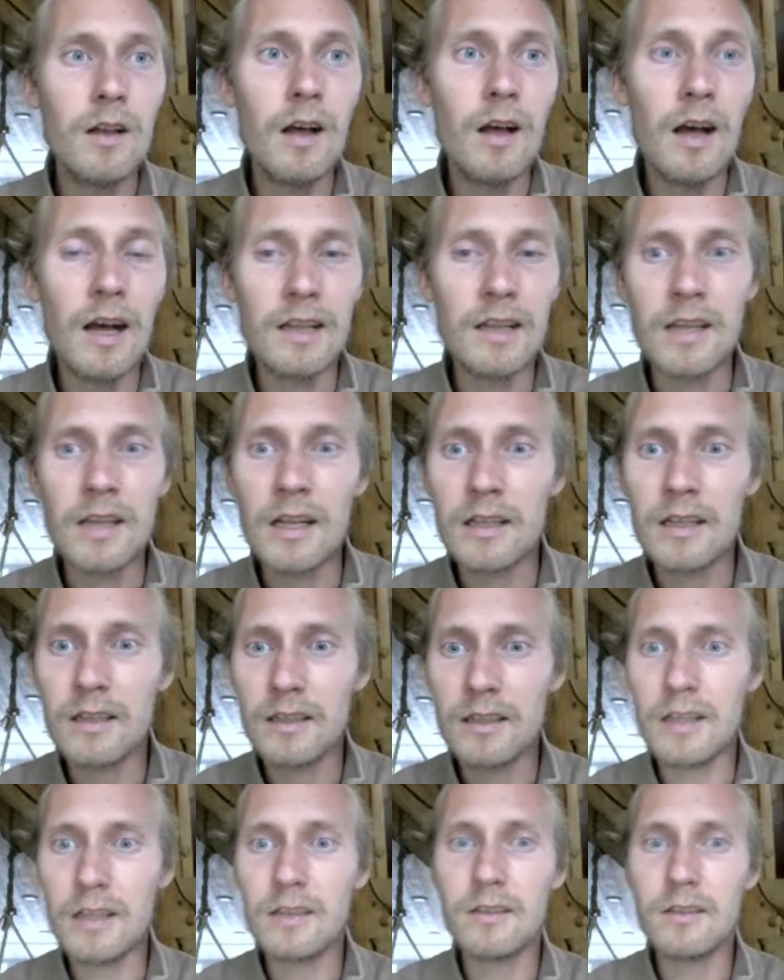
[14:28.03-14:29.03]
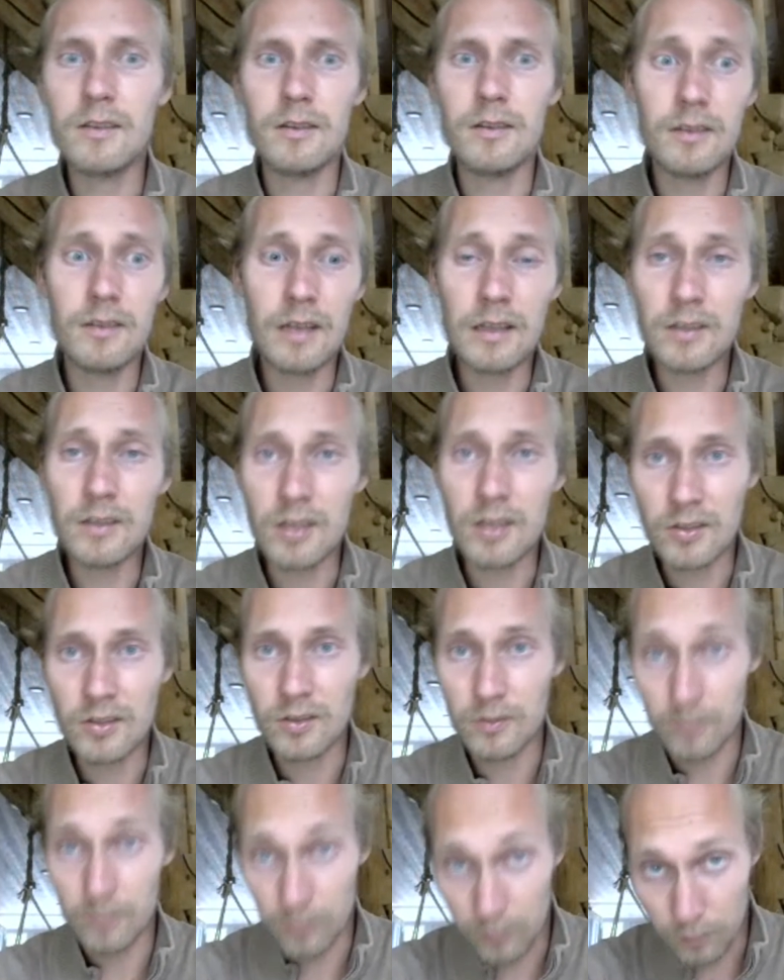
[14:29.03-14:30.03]
And that
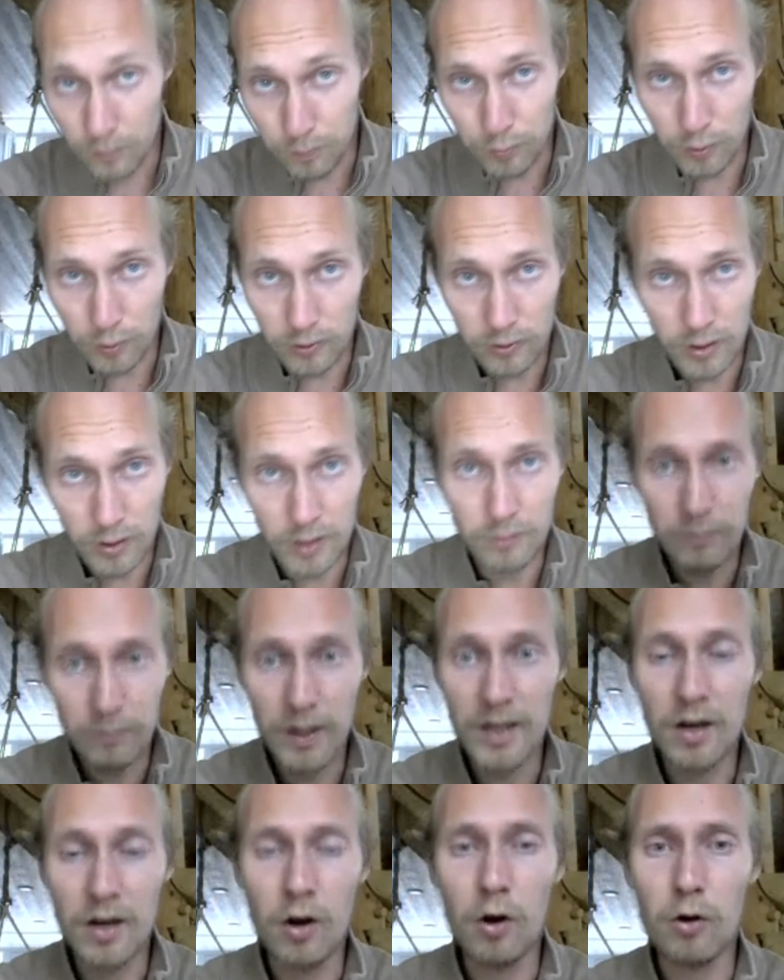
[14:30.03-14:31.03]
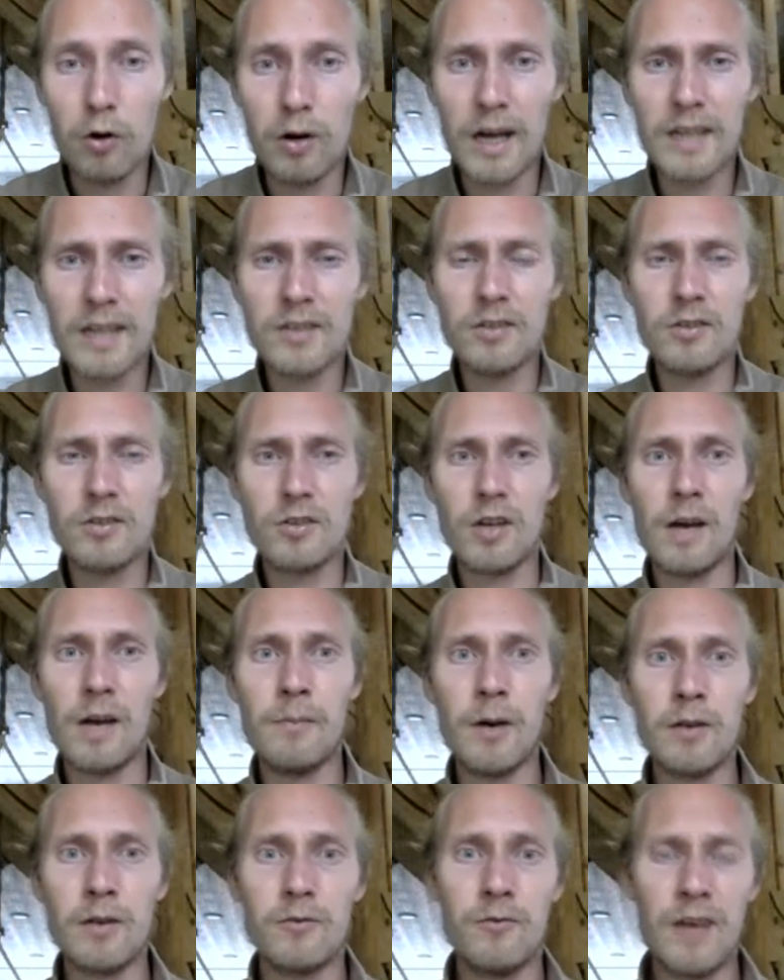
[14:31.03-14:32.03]
just broadened my horizons
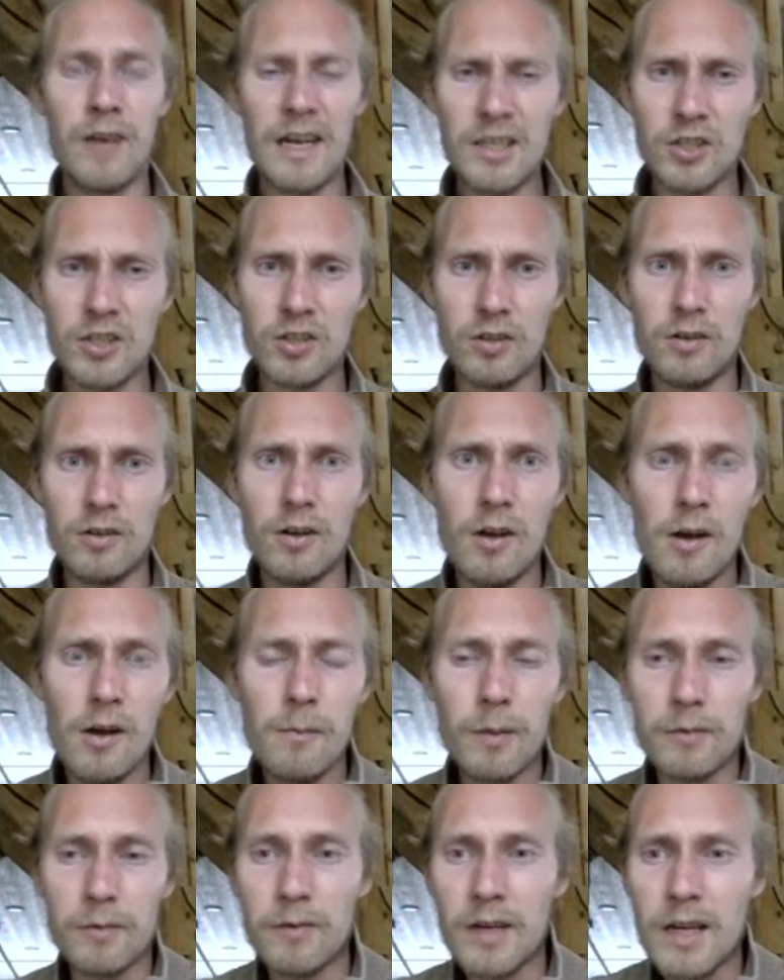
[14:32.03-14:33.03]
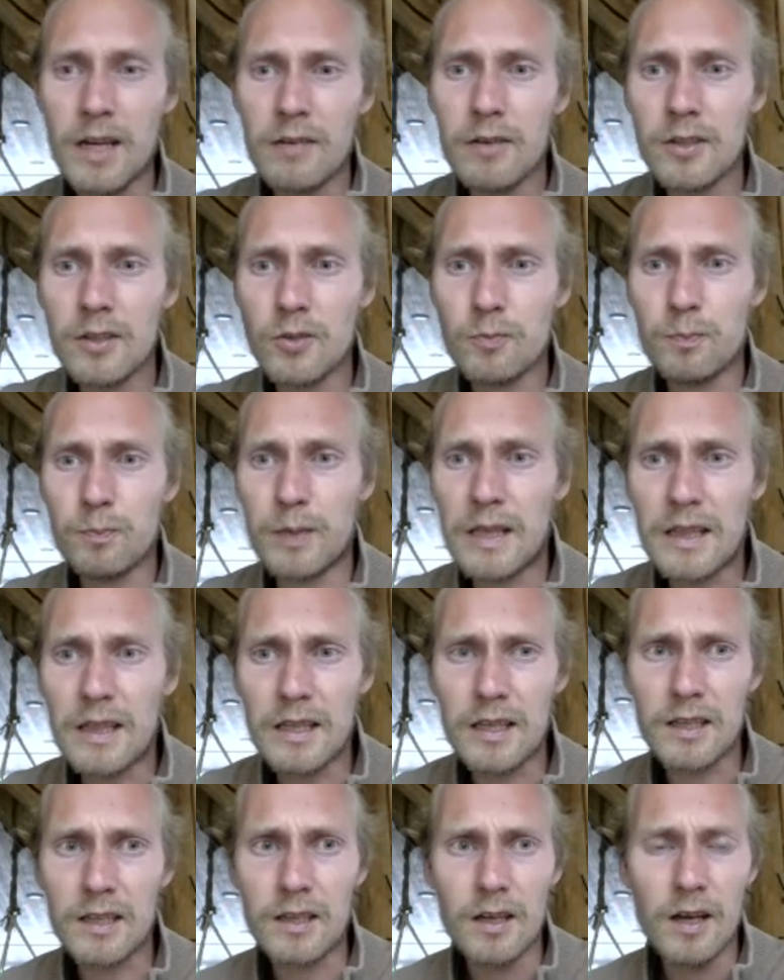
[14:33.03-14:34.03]
about fashion. But when I was
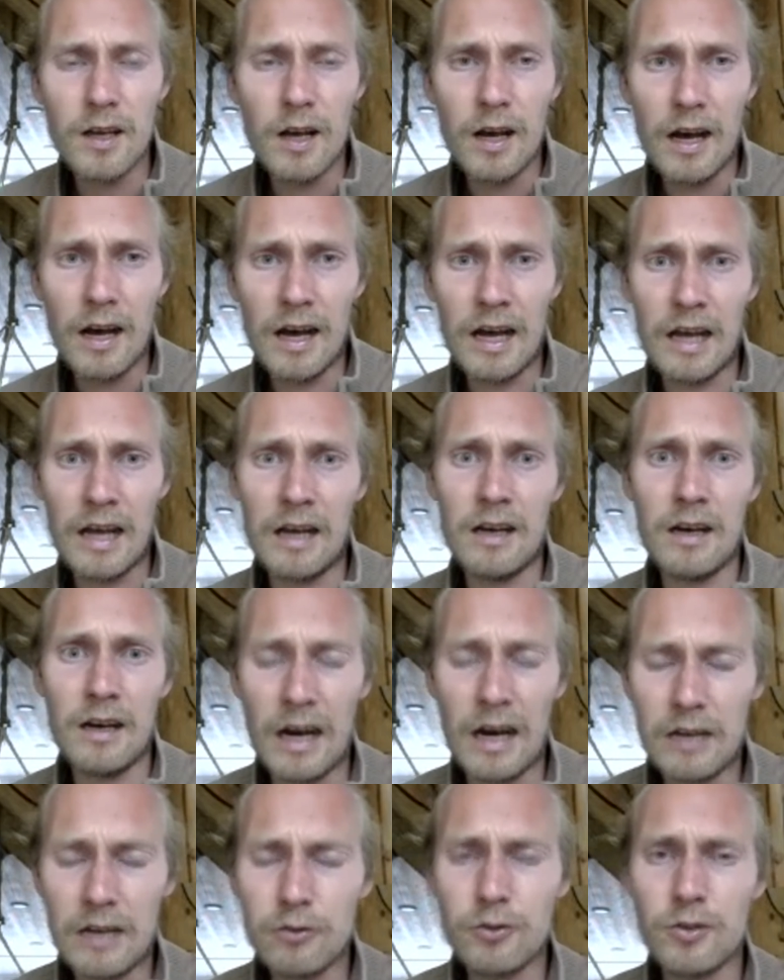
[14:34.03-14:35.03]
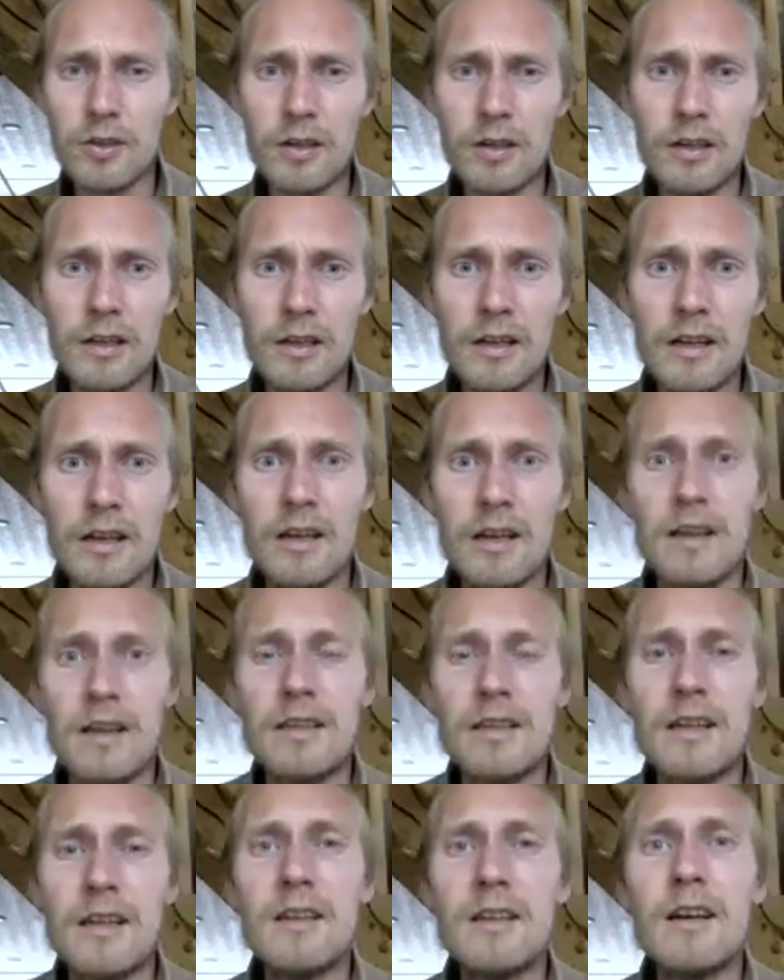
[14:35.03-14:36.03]
building a house,
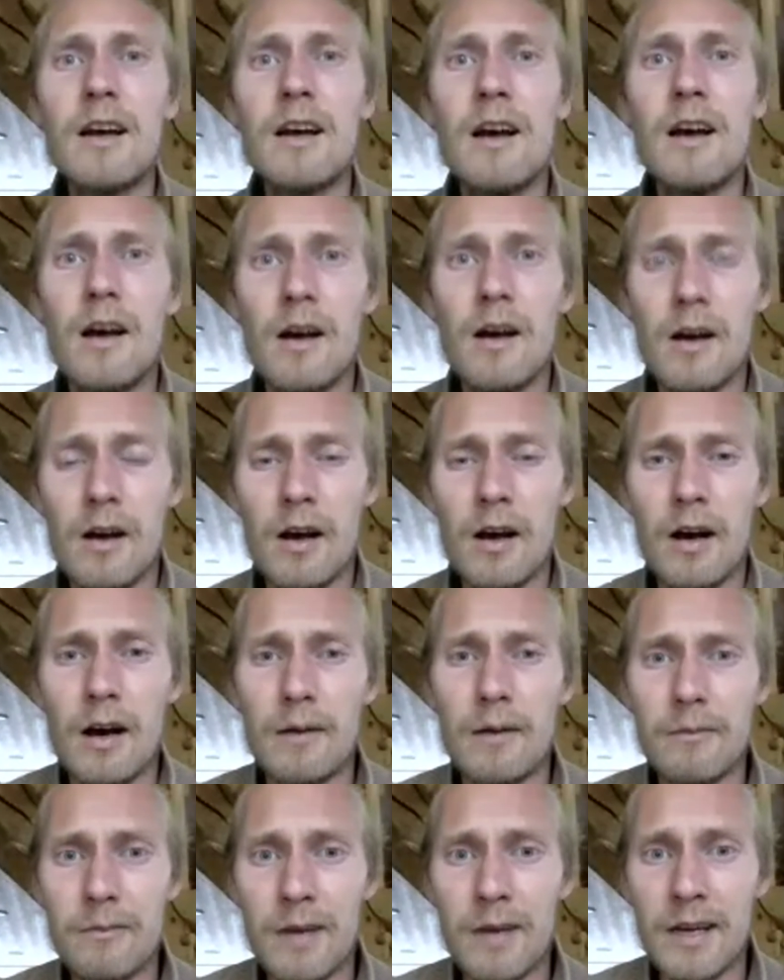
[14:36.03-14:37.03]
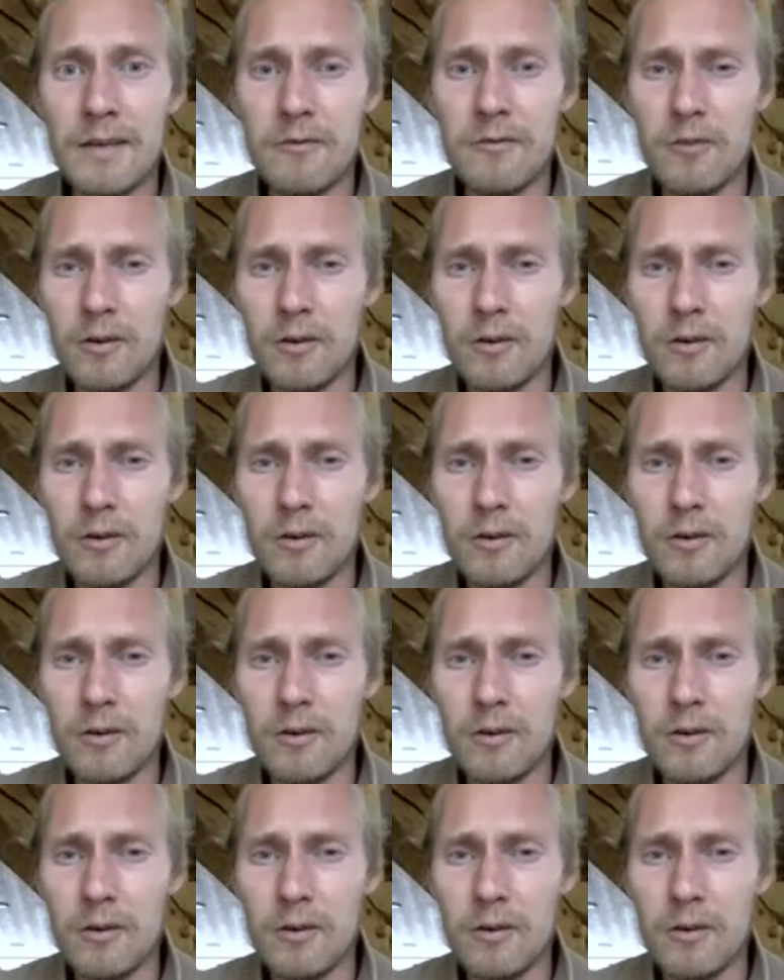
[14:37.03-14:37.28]
then my